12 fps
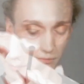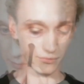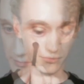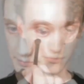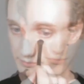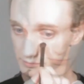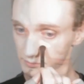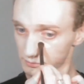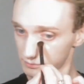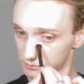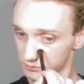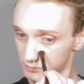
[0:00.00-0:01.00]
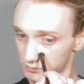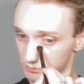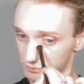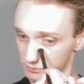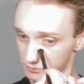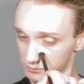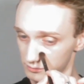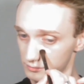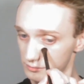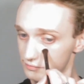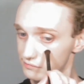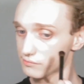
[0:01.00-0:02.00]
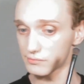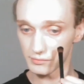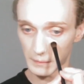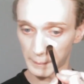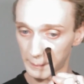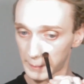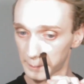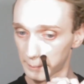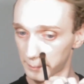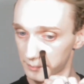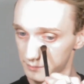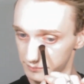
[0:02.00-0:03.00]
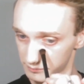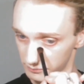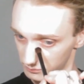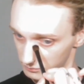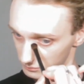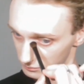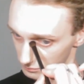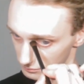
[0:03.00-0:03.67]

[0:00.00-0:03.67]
Hydrating Camo Concealer in the shade Fair Beige under the eyes and on the high points